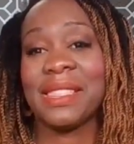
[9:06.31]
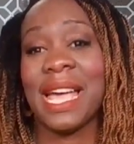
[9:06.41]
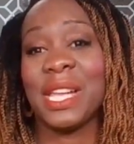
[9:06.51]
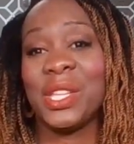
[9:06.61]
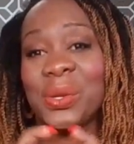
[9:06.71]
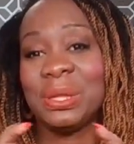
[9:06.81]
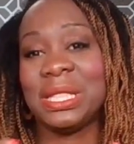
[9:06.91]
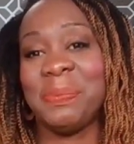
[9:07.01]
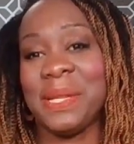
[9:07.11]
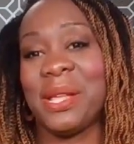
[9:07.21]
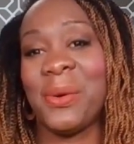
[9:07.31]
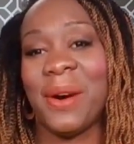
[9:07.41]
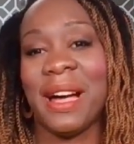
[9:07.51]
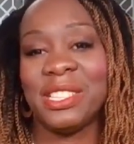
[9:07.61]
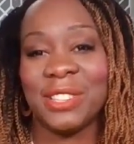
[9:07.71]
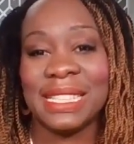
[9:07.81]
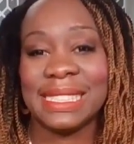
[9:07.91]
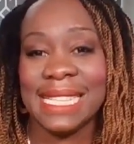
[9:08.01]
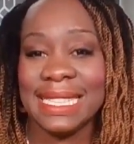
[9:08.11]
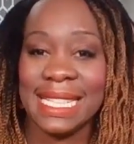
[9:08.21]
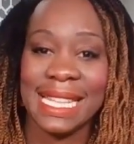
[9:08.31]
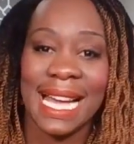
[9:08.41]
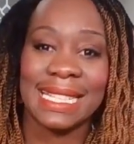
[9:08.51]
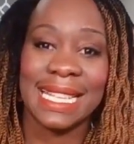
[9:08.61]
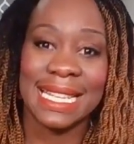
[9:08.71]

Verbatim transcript: then you should be the one translating that